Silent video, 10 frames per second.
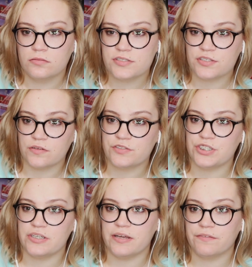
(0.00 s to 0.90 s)
So if
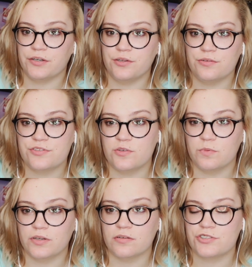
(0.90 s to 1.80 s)
she never knew
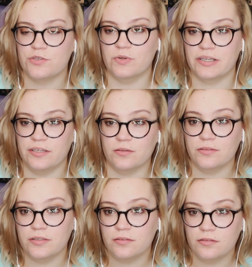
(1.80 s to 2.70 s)
Supergirl, she would have killed
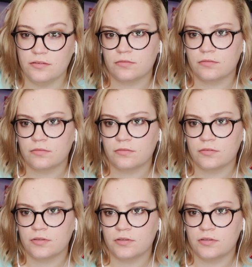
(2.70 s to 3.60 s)
her.
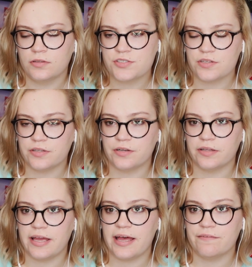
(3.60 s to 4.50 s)
So
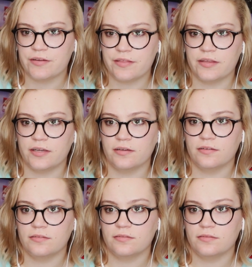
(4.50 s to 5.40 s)
literally everything
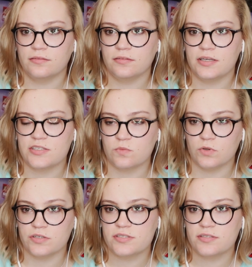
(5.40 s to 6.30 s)
is
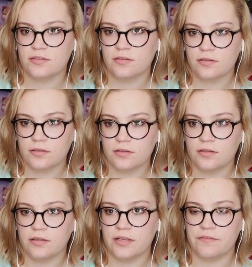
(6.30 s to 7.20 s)
worse
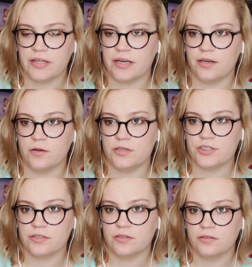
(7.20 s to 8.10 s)
if they didn't know each
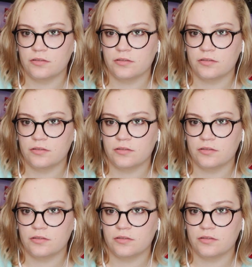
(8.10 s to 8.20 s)
other.